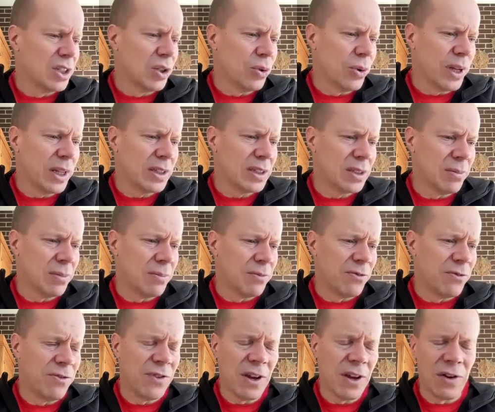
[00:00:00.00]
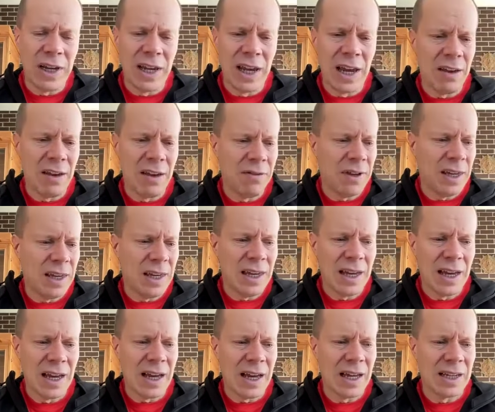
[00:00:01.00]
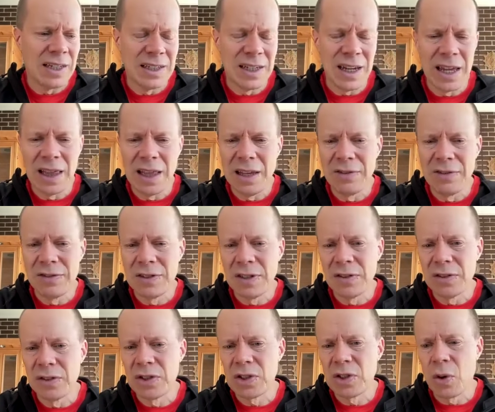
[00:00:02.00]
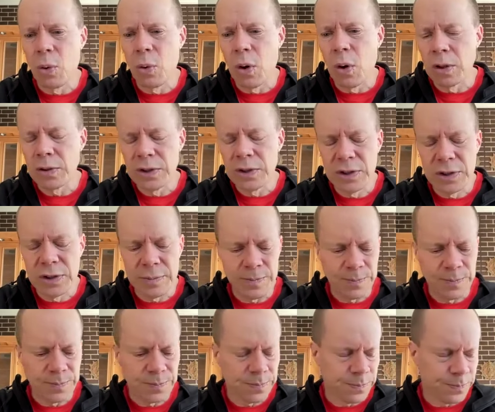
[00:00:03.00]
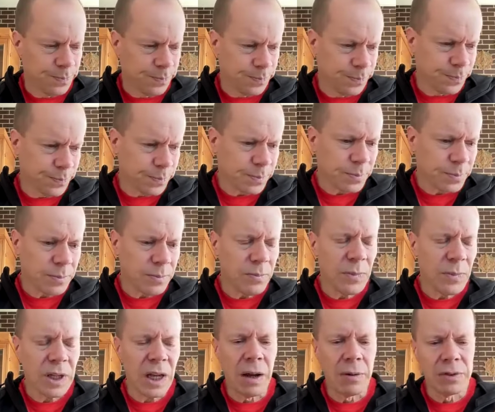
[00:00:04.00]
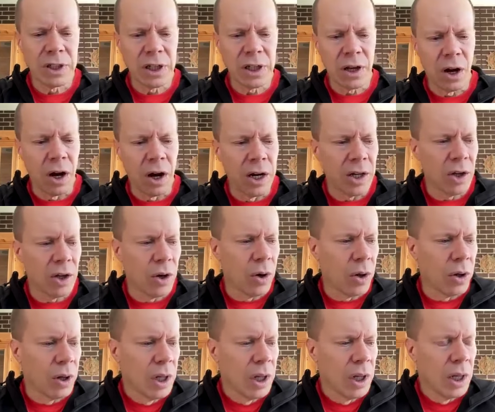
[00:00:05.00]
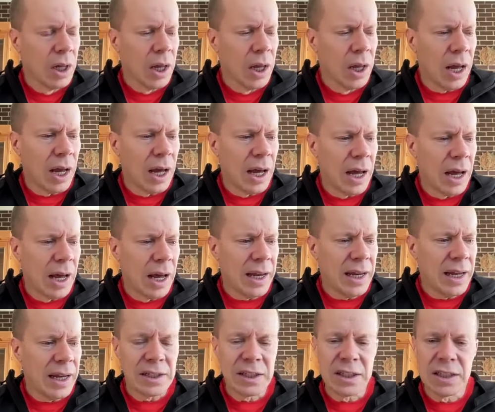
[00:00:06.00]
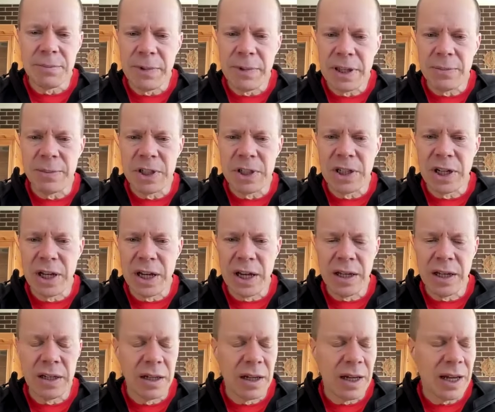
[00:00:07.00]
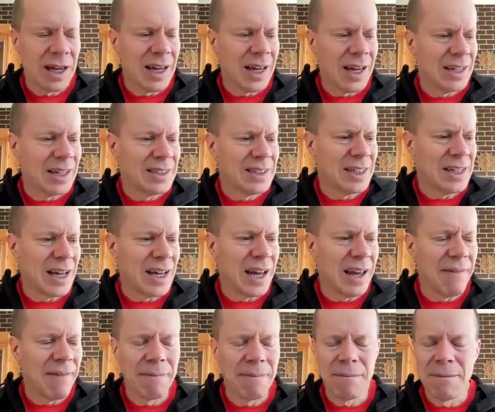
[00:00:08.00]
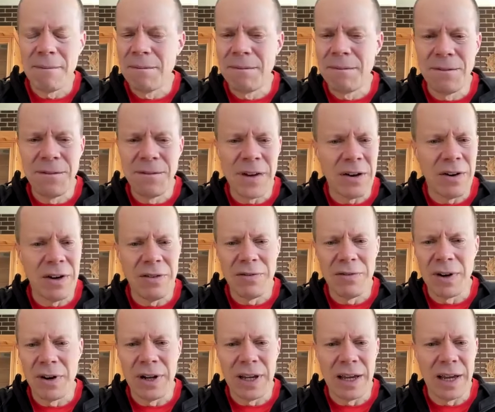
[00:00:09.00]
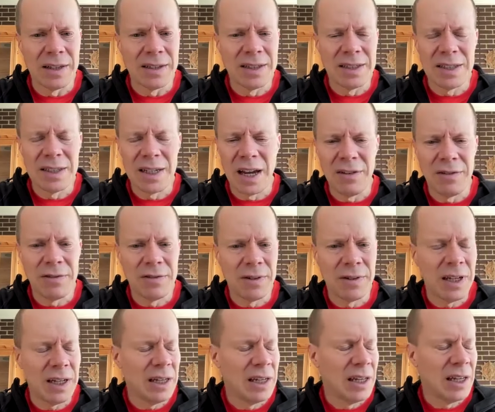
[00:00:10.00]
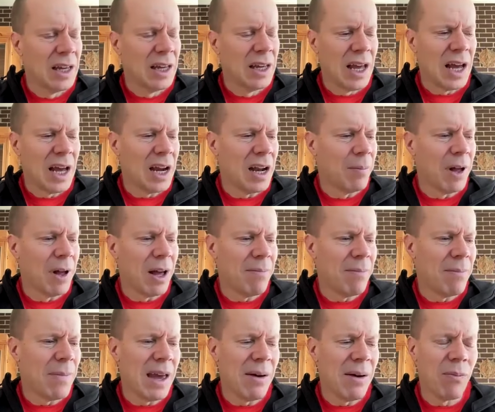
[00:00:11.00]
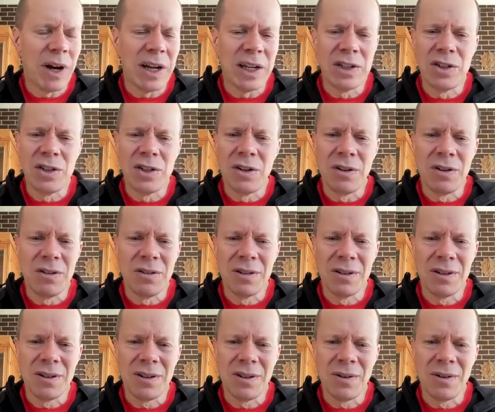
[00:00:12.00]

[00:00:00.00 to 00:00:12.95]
doing some very heavy deadlifts and squats. I was a guy and a girl in a Smith machine today, very, very unsafely. And I'm like, man, where did you